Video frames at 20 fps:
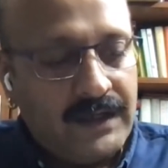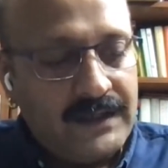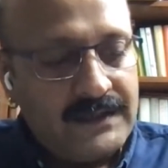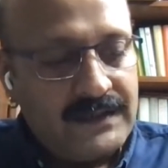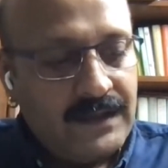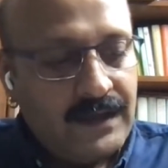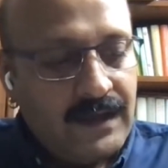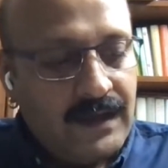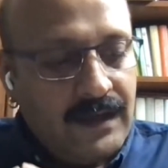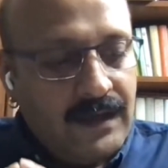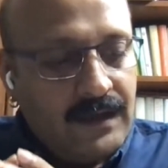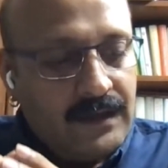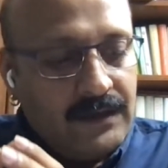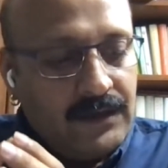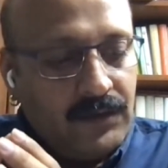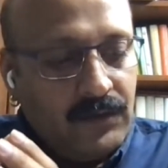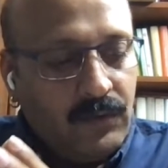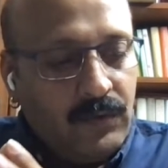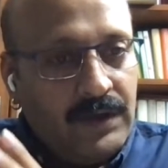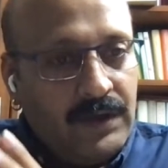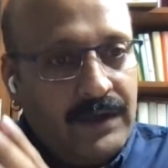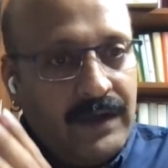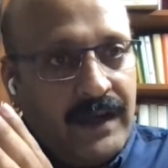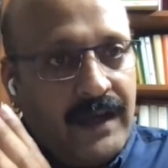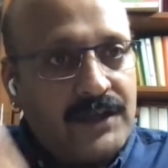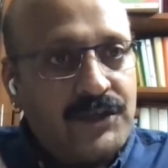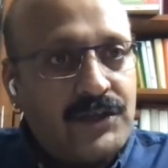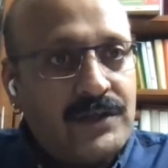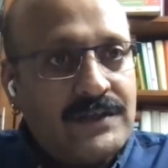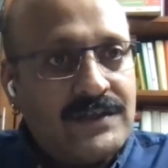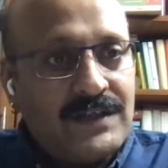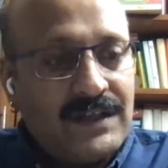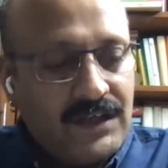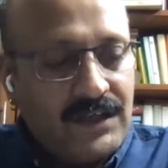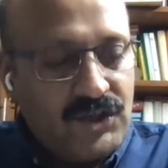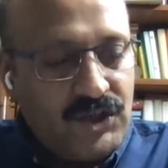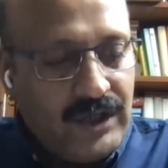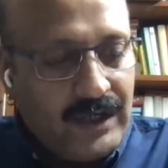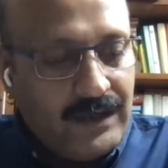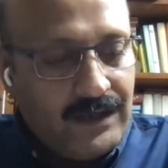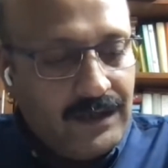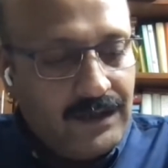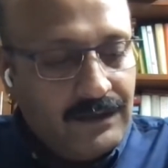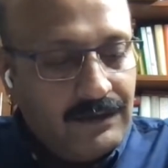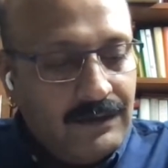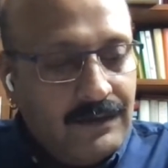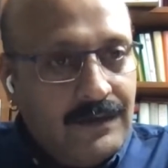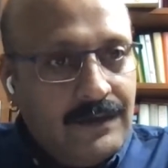as the whole nationalistic agenda.